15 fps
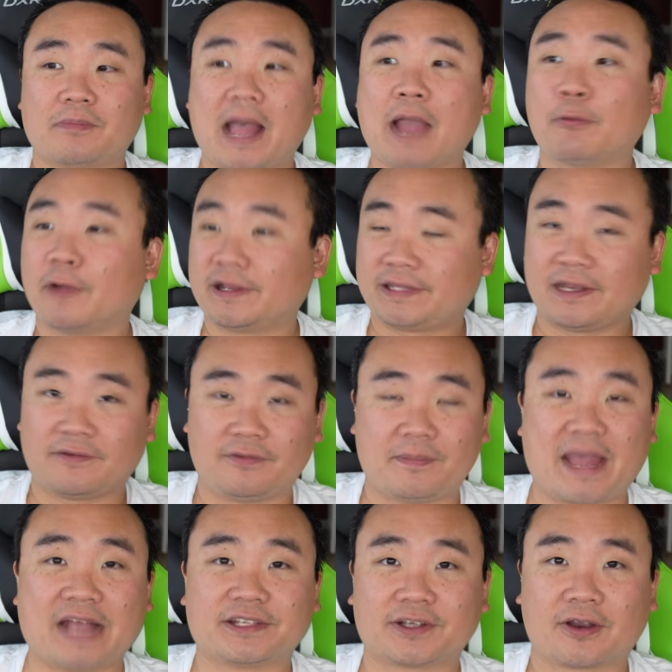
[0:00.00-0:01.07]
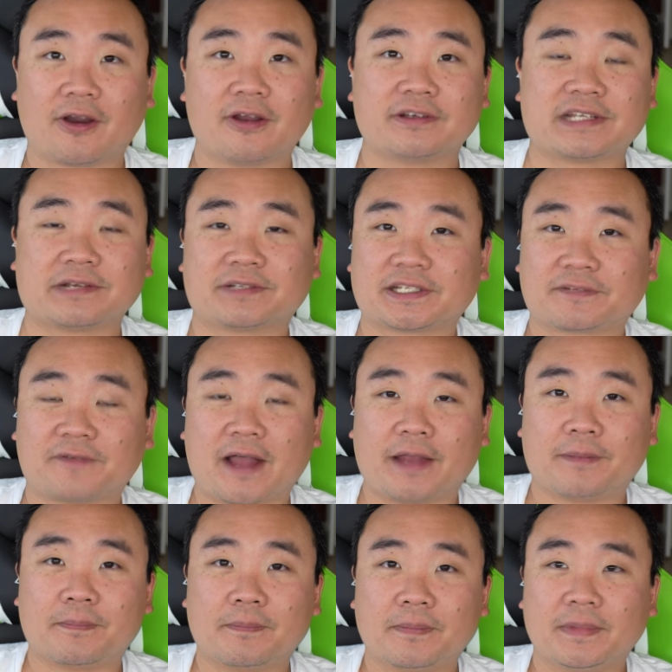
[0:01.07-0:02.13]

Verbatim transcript: i went there for magic cards it was just fun